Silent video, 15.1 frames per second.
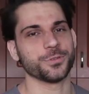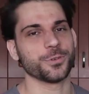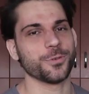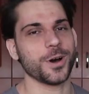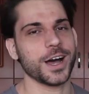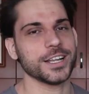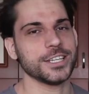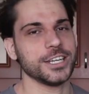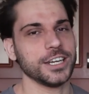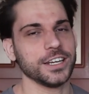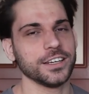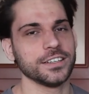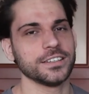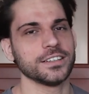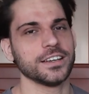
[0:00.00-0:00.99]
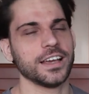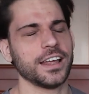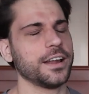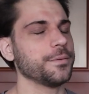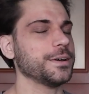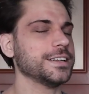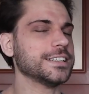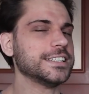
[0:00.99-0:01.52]
for watching, and
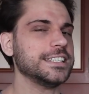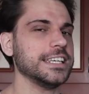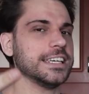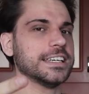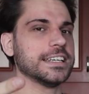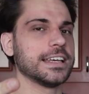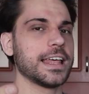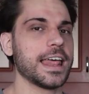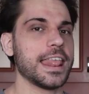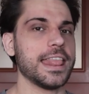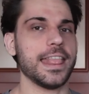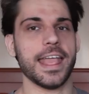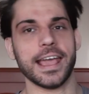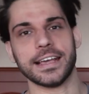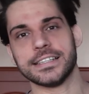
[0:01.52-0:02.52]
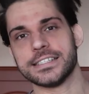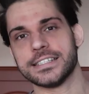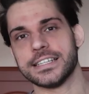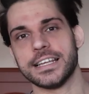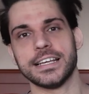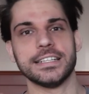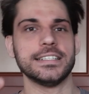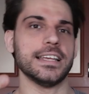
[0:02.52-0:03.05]
I'm gonna see you next
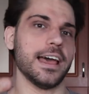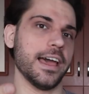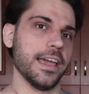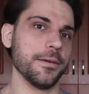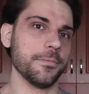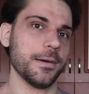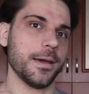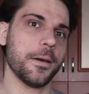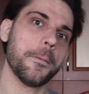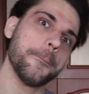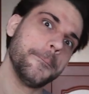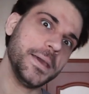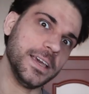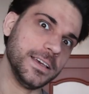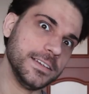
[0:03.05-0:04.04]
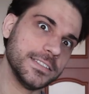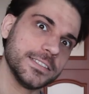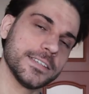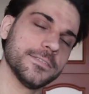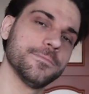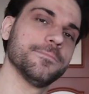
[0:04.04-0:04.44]
time. Peace.